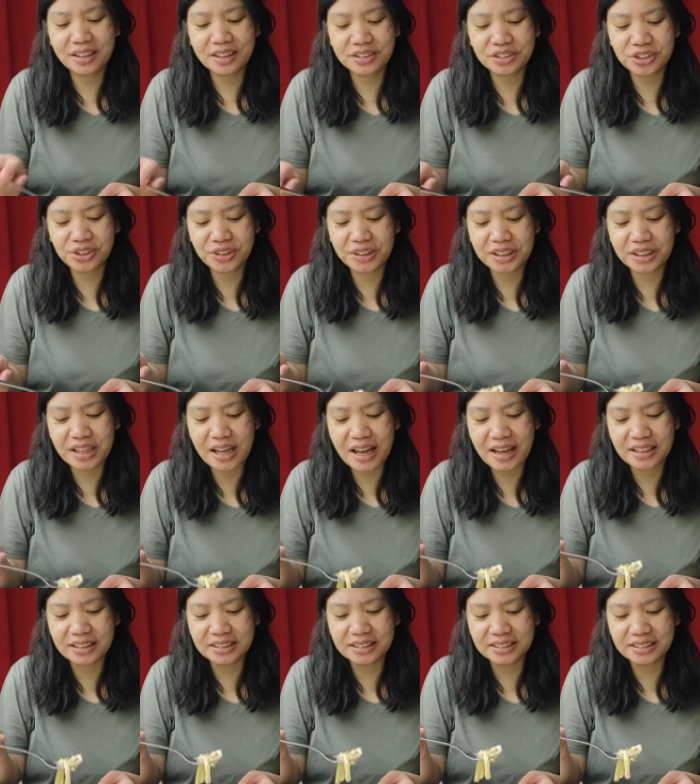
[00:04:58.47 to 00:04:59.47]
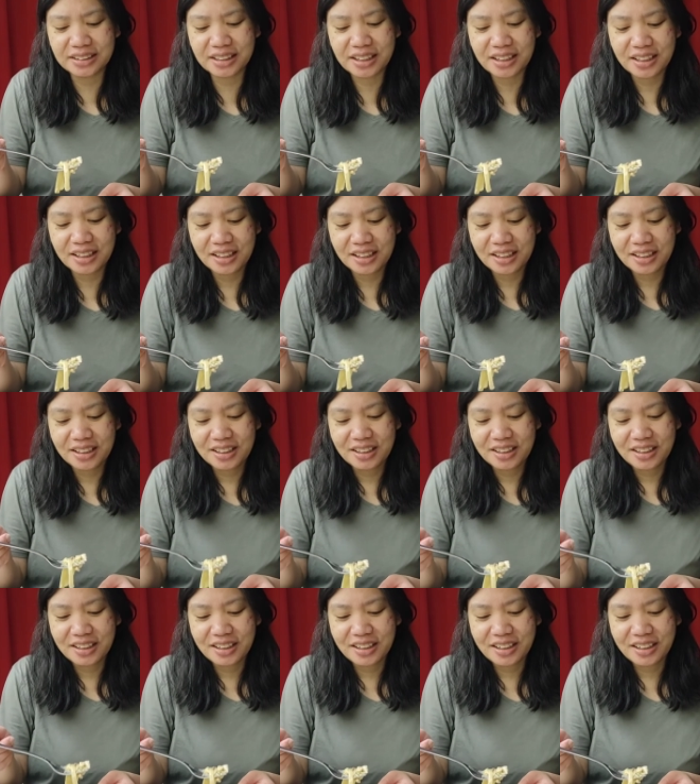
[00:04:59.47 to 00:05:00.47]
country and
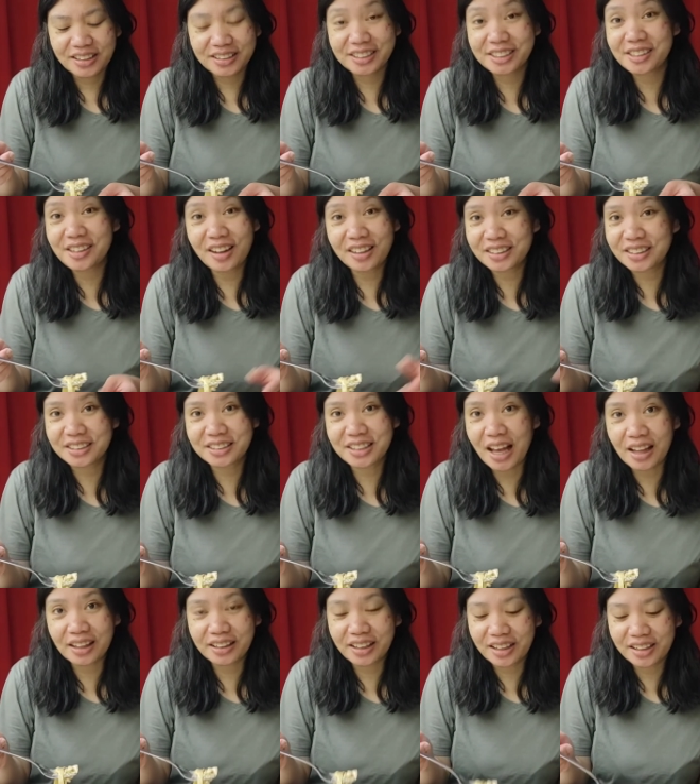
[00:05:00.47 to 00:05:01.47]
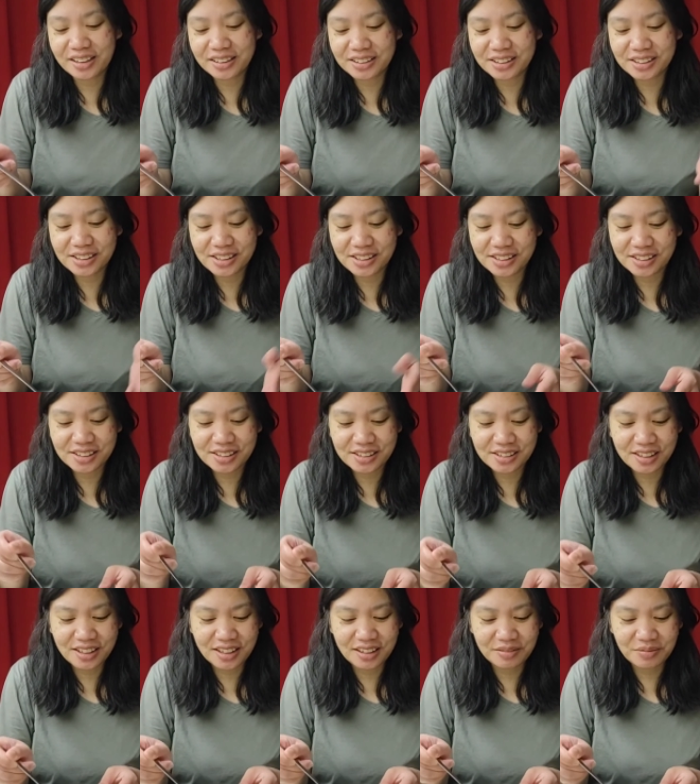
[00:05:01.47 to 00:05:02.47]
it's not Italian. It's just
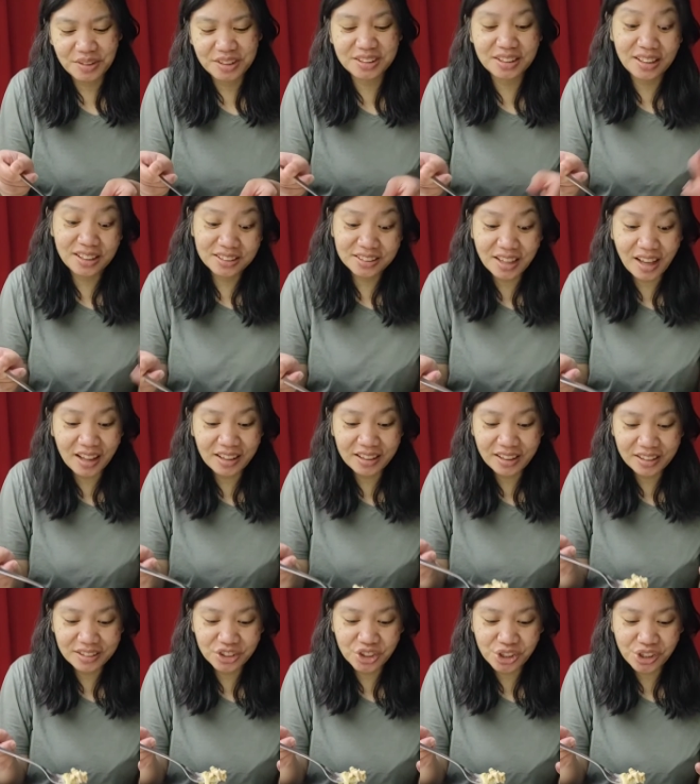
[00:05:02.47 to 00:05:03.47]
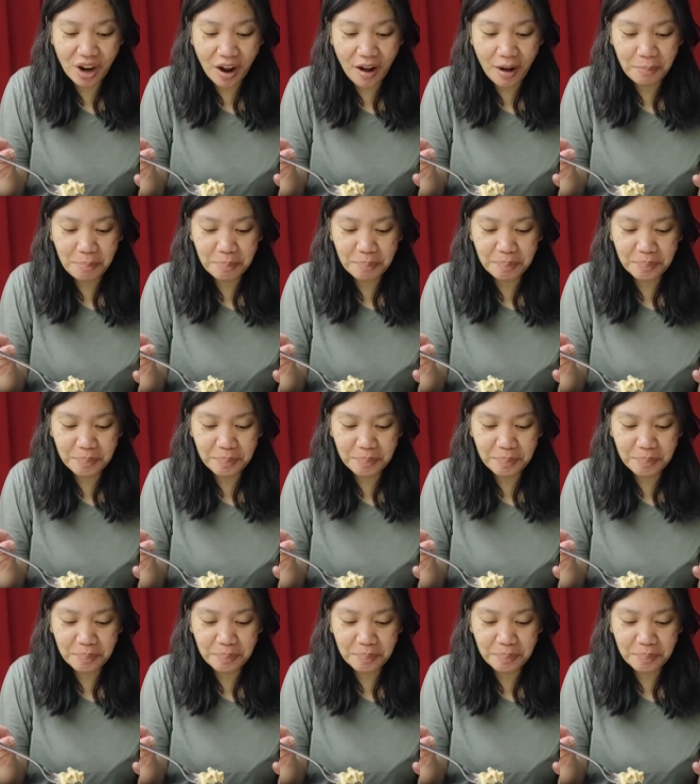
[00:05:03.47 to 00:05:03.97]
um, it's an Italian shop